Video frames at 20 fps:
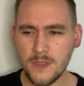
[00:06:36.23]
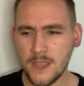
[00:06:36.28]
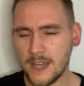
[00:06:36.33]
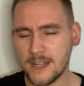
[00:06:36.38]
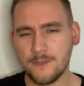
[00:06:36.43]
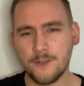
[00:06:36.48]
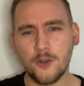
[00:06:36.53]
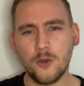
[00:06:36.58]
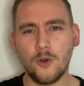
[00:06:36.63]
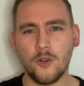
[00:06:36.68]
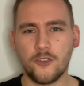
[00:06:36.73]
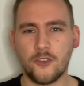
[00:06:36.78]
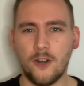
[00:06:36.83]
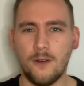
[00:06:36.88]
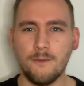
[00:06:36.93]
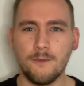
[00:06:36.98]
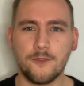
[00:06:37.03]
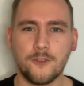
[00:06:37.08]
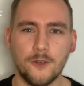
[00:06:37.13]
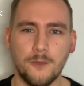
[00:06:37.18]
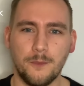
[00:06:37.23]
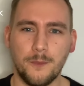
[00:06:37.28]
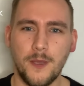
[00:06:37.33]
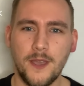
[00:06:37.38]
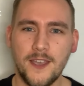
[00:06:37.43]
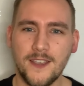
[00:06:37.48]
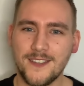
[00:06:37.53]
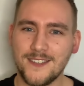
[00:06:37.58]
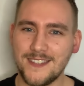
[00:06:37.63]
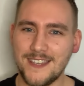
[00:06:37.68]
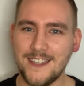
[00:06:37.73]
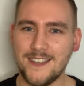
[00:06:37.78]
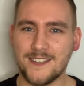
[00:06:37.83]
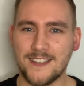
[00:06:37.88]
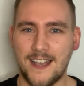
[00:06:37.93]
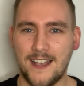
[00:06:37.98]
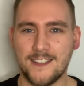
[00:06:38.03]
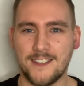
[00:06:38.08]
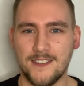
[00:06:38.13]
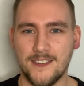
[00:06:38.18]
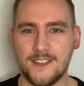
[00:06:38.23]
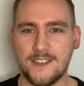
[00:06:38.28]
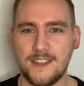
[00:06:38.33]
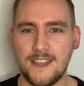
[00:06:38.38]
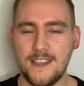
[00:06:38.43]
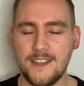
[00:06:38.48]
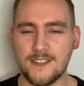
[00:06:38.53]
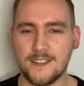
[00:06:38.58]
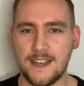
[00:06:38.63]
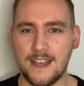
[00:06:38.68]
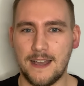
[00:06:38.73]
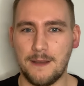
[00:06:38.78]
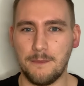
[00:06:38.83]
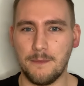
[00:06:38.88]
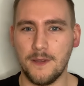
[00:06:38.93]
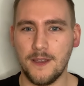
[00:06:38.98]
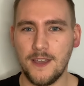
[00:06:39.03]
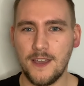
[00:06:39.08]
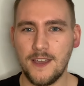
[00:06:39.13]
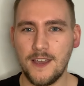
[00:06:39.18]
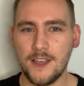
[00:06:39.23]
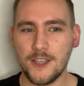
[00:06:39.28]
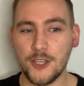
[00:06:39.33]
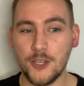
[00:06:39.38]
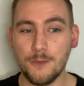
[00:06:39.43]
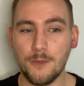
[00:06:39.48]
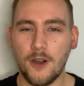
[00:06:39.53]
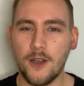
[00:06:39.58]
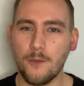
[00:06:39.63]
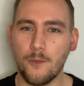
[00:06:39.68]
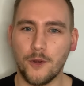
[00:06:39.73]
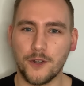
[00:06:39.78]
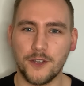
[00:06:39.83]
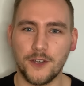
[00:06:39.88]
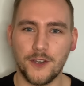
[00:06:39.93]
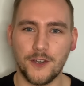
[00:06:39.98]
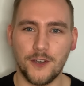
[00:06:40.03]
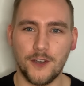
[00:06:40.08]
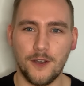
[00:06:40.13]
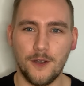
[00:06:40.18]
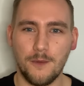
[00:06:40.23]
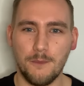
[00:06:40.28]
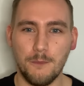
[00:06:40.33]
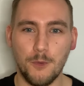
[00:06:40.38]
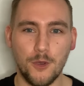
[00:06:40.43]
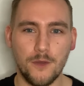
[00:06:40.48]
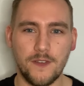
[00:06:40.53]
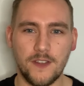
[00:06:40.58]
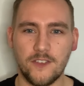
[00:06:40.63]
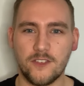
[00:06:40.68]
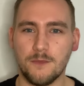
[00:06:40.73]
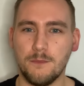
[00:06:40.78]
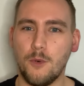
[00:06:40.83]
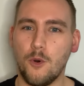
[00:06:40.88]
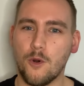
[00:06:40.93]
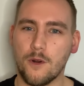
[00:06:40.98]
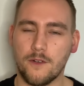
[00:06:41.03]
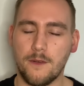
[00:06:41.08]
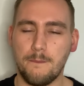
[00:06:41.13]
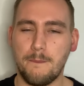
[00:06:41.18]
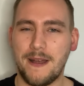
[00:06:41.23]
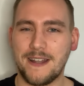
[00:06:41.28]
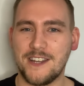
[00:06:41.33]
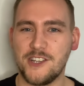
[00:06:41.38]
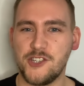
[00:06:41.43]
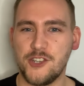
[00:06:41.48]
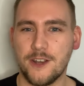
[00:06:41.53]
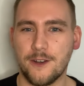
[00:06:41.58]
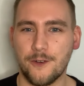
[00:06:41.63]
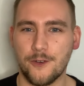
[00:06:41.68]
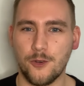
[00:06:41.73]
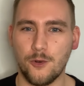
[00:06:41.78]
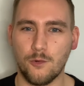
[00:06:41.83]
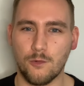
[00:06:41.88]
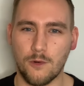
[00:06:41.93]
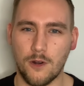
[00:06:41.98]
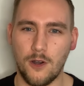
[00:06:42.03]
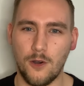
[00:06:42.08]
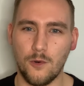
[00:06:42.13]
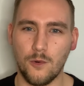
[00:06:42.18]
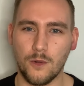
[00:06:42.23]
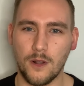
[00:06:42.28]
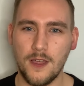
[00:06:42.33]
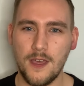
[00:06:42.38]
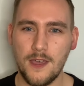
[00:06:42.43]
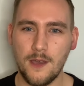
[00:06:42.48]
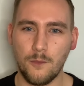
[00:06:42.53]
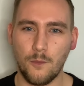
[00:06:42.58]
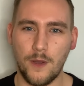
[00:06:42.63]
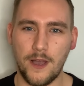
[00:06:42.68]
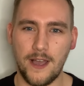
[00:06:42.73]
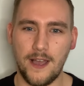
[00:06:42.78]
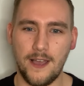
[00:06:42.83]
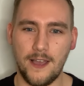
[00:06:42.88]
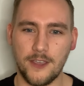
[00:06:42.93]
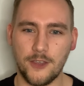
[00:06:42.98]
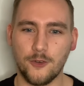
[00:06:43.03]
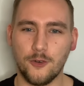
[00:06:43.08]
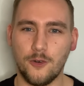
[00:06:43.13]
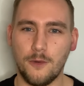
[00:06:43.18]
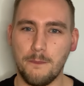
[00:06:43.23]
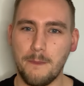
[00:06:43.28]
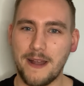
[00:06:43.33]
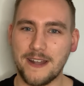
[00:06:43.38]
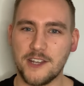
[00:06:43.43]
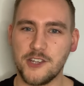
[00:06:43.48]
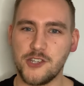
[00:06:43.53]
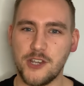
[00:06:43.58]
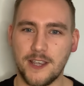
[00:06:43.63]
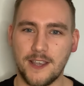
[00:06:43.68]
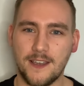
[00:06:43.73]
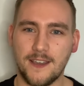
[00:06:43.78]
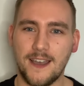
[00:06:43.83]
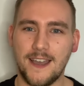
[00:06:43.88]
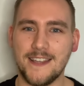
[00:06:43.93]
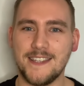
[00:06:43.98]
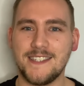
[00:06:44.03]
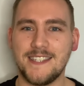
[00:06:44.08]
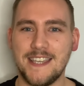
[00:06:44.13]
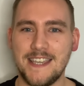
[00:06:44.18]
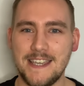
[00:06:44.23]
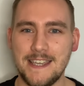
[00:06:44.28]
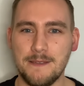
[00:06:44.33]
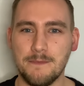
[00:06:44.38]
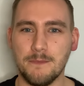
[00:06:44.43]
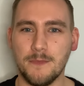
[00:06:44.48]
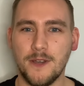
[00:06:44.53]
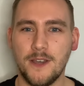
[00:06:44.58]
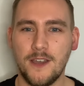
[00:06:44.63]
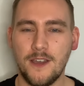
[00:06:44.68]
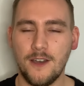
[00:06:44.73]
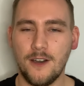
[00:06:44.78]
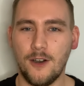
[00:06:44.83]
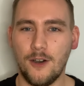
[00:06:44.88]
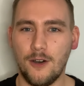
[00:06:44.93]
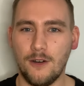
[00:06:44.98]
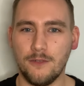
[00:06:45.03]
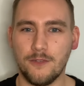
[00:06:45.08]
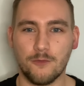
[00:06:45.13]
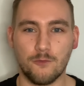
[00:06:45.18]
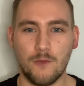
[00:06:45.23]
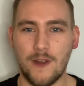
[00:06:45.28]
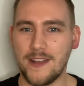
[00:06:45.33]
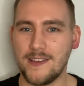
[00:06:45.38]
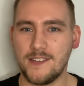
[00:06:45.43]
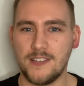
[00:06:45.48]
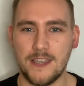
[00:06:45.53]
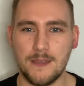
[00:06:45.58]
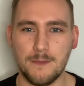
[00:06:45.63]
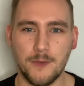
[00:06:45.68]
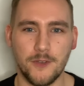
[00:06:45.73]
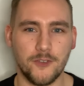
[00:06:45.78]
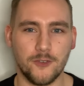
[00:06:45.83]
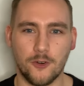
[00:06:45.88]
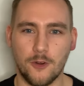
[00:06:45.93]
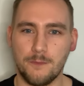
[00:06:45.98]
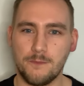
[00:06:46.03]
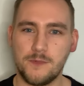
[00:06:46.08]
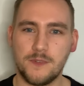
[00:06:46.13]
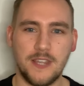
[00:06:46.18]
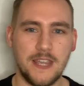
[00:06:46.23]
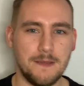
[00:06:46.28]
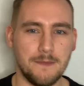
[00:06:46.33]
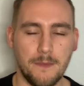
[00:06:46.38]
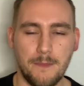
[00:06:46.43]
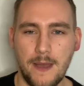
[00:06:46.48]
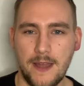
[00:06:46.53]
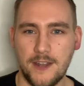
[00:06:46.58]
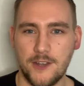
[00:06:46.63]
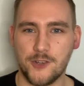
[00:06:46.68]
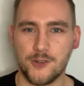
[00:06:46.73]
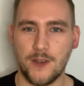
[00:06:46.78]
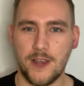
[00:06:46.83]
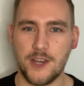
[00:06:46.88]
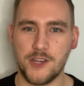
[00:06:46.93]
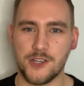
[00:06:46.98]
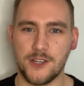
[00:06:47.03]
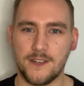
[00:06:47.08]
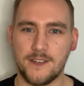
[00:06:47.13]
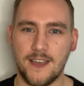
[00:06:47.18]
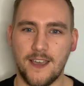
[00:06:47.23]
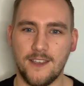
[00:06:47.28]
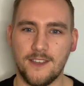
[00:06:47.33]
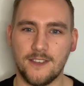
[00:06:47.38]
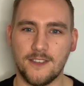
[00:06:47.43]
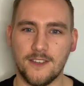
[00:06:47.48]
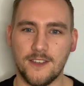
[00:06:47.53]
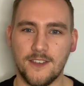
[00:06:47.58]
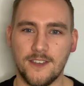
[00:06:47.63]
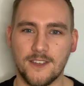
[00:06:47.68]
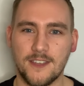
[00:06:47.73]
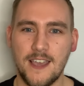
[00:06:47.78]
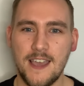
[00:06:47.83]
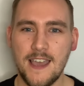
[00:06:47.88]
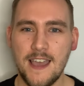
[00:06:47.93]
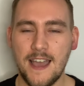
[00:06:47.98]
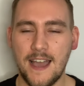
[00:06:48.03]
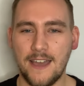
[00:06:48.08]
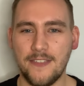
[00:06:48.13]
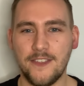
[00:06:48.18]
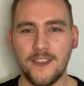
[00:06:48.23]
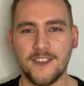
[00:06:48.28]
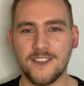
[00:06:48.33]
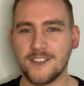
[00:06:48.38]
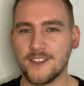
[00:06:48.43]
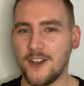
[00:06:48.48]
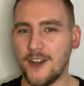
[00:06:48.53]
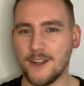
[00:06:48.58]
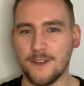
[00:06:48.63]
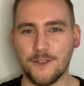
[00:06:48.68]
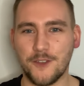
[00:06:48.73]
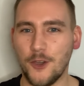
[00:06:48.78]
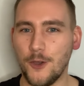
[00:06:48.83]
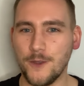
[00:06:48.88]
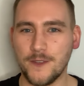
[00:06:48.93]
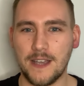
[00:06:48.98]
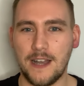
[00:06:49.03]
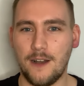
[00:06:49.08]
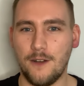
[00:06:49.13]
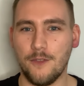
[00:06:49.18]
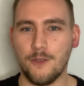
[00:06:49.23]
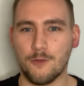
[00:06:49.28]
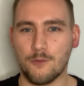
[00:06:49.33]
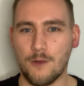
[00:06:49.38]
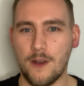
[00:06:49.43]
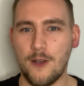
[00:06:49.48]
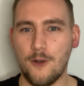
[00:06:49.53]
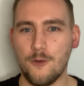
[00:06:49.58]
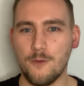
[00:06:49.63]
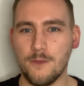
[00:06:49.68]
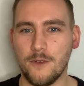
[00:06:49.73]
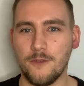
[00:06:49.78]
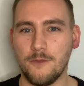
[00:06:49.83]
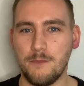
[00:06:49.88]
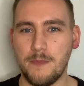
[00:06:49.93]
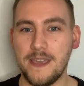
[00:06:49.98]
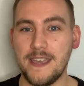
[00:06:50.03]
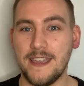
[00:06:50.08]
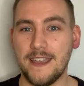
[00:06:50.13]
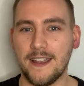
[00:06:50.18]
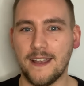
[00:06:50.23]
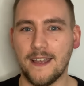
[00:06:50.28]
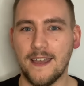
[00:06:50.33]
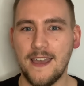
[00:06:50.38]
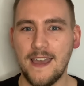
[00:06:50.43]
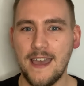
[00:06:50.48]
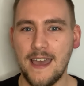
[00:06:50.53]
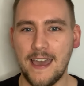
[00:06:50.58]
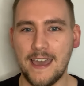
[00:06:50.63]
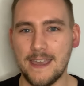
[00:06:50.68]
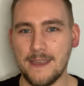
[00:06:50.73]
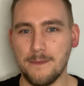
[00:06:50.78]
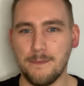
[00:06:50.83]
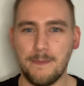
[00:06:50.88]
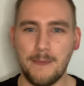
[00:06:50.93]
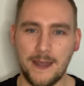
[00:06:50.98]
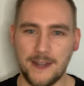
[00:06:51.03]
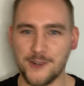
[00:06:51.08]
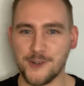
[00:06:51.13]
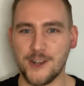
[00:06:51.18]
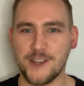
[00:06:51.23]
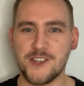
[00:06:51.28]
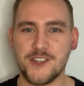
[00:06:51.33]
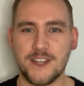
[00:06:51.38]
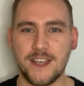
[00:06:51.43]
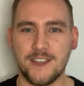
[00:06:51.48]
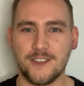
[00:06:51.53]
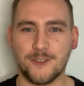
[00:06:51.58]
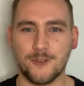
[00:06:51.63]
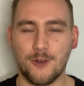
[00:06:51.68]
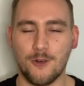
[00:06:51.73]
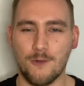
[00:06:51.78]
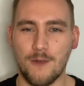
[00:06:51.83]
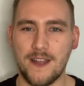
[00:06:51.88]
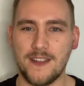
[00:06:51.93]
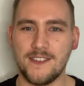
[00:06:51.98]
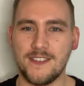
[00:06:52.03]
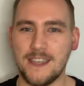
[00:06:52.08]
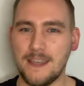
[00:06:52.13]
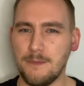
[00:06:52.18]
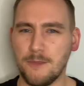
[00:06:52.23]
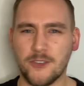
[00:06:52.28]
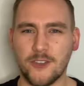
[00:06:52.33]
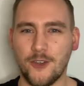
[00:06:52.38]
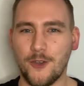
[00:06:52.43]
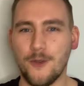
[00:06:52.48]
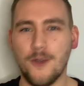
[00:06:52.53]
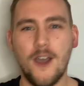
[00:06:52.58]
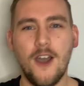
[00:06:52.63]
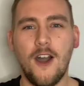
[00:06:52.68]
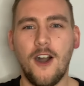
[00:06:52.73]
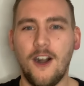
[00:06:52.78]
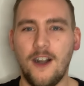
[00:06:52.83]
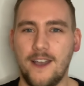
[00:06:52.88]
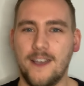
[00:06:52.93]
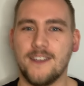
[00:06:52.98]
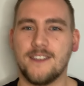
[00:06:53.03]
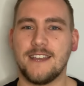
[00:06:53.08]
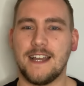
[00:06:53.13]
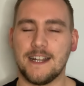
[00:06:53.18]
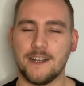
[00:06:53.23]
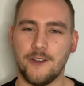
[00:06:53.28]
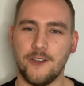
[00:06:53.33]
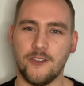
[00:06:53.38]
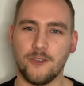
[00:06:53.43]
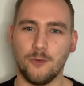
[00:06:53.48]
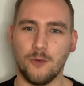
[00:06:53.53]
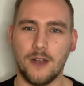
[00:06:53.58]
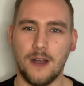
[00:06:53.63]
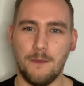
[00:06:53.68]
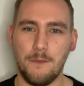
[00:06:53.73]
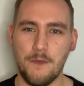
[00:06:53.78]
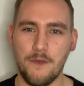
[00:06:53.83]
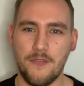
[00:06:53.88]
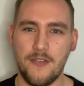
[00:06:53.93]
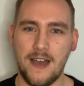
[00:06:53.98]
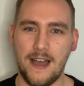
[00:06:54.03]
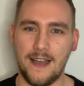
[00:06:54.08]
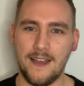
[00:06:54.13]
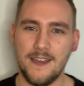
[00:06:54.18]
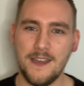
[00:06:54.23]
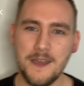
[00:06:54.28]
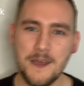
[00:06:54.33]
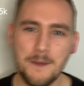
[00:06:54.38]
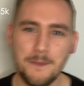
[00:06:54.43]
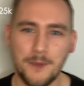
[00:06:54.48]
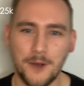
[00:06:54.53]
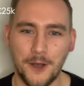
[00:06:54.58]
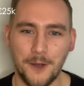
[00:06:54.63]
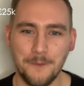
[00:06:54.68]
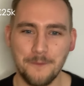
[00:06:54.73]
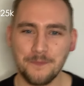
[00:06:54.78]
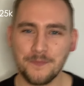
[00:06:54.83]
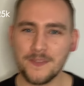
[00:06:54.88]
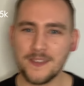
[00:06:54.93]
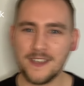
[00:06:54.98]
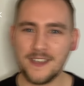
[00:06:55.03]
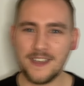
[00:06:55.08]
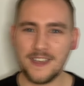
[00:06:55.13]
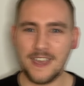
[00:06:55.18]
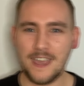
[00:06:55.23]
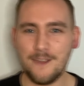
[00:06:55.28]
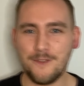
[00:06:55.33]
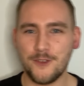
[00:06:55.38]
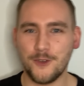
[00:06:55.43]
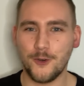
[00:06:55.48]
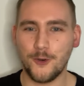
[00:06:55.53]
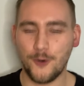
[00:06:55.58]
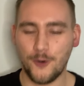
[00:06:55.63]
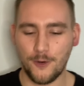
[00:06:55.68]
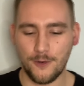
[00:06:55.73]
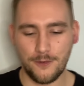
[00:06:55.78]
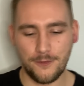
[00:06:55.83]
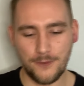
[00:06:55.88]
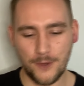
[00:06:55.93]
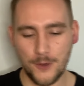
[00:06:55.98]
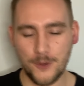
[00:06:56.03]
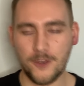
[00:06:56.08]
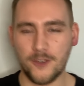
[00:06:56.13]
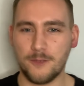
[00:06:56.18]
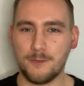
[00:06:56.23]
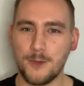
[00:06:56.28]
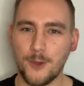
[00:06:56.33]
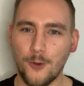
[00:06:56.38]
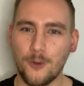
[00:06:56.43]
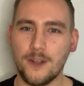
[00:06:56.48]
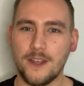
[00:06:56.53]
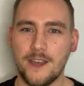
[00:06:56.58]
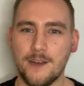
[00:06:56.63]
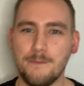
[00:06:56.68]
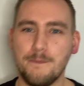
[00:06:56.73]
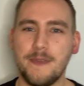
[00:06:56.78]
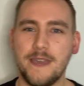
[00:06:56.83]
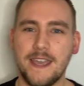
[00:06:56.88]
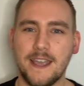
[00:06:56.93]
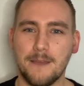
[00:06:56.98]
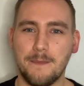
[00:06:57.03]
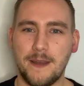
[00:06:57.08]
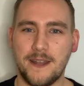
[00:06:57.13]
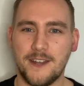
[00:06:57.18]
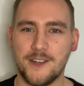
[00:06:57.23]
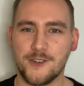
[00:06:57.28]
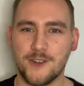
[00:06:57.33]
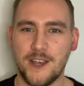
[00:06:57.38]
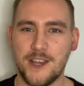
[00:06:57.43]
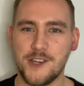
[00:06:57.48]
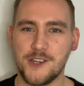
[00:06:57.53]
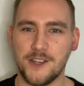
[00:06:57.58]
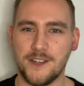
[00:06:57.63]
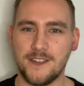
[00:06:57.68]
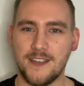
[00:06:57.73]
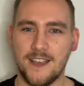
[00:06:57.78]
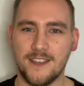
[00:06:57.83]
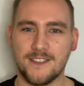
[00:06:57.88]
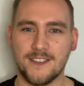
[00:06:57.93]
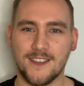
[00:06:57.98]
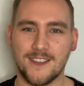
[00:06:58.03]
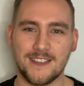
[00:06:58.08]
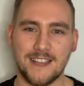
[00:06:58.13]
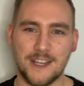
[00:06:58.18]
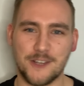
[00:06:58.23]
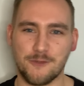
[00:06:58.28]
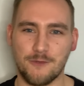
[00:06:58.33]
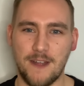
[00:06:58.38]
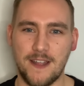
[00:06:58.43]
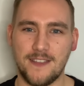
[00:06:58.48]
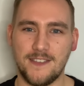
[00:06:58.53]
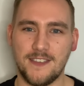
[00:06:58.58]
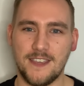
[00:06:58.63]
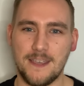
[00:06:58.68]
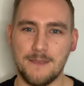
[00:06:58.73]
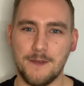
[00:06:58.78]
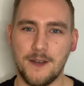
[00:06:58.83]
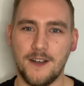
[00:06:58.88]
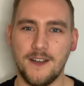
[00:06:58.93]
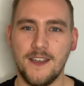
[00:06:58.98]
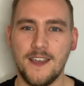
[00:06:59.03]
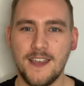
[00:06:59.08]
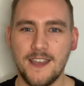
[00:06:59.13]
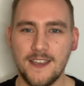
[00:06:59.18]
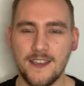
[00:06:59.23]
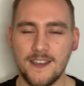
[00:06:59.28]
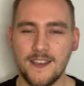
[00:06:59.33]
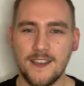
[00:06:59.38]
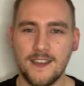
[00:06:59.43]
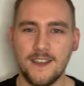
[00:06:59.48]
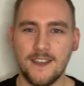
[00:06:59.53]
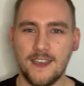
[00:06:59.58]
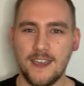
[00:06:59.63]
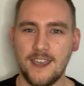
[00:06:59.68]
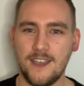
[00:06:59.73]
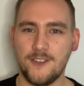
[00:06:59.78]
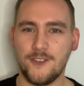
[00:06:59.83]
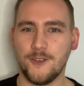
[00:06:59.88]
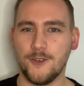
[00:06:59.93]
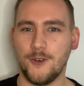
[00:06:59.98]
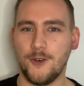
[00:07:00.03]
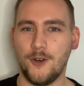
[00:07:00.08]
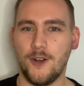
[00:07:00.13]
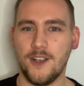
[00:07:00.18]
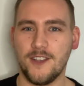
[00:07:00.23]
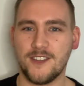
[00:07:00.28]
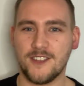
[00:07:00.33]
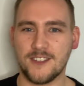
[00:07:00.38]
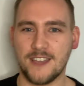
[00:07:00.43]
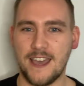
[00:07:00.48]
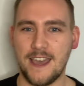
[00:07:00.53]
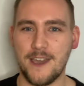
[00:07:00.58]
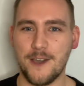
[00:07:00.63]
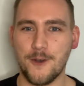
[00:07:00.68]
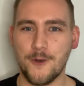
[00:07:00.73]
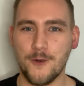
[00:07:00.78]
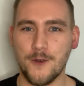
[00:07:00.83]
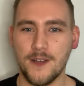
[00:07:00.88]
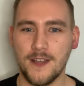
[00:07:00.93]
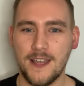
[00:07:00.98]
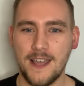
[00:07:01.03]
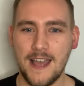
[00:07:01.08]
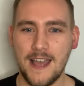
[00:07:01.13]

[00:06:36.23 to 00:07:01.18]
And of course, on from CSAS and CSAM, you might want to move into more of a managerial role where you're managing a team of red teamers or a team of penetration testers. And this kind of goes out of the realm of being a penetration tester or a red team, so higher salaries will come with that. But if you're focused purely on being a penetration tester / red teamer, here's your scale,